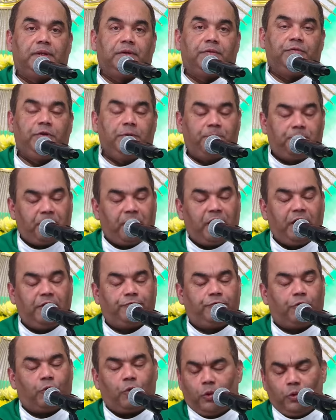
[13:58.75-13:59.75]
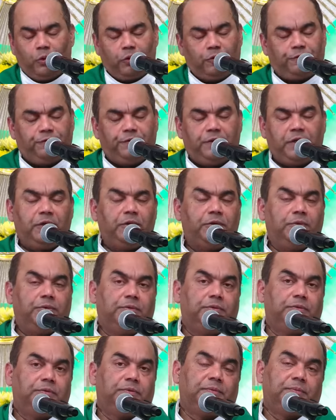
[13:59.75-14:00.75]
we pray for all of you,
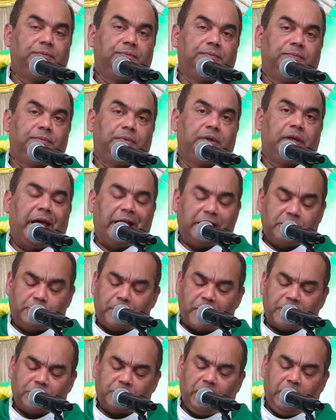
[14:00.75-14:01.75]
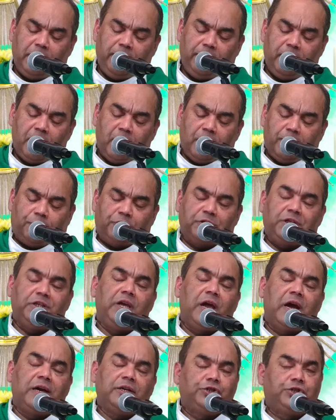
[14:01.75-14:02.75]
and especially for the
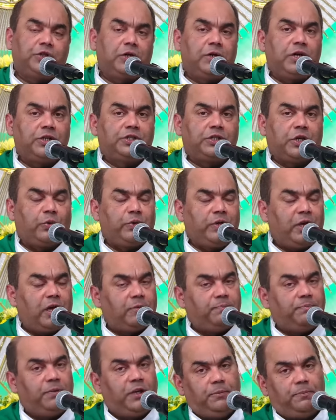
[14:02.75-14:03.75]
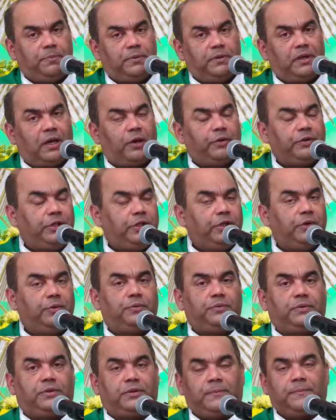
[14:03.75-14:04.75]
young church, our young people, our
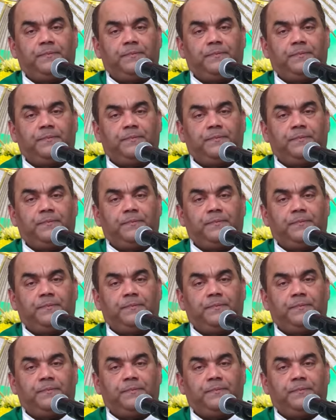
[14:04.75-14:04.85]
youth,